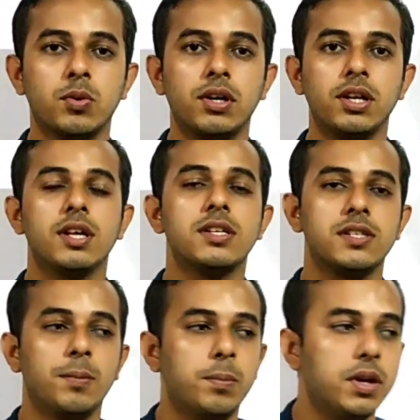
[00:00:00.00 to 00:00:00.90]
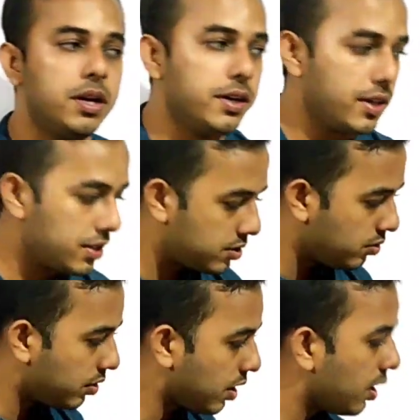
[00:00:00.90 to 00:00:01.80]
what? Simple interest.
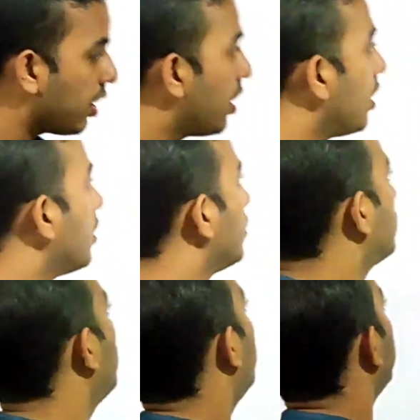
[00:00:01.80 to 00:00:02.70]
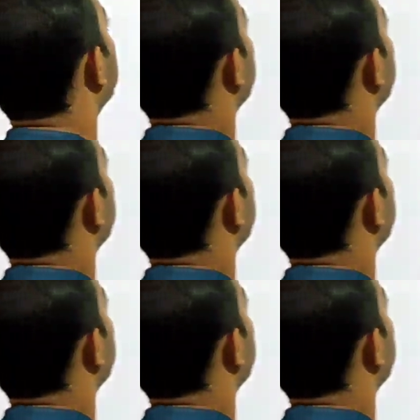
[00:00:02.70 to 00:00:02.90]
Okay, so let us